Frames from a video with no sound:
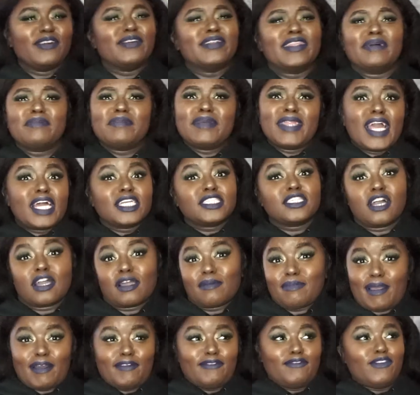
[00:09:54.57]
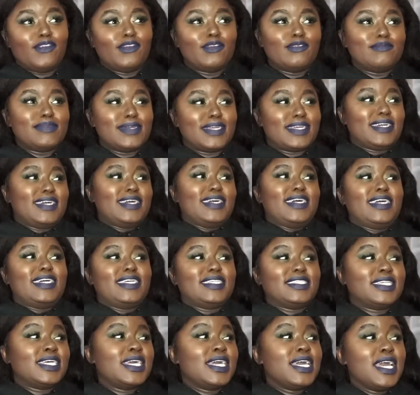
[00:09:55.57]
oh, let me not talk about food
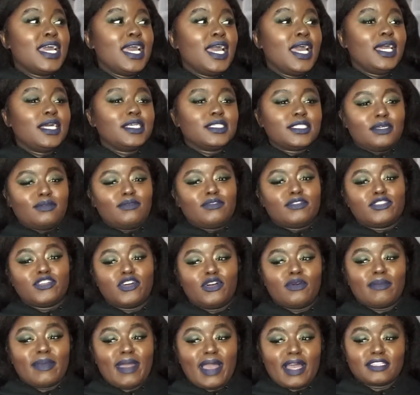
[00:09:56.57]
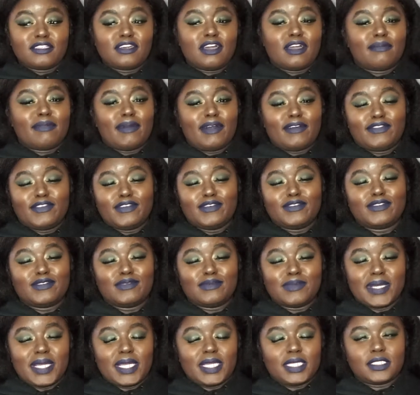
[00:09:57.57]
because someone told me I talk about
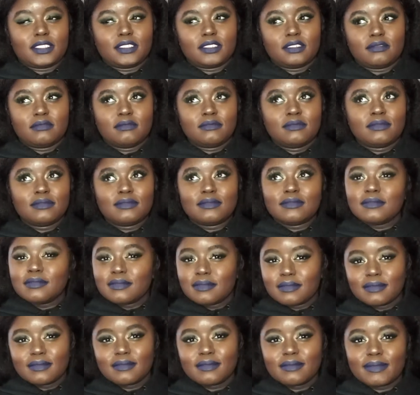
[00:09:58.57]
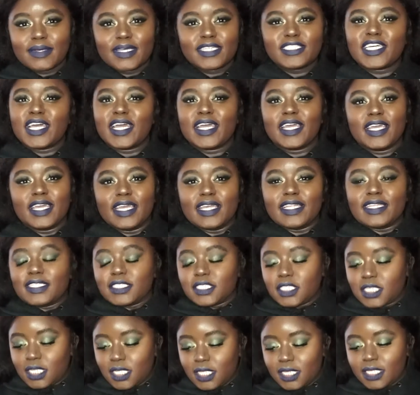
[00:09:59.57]
food too much. I
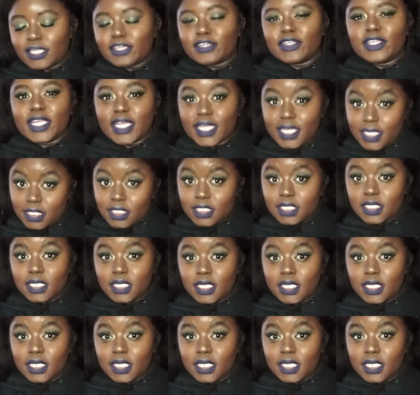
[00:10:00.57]
eat, clearly.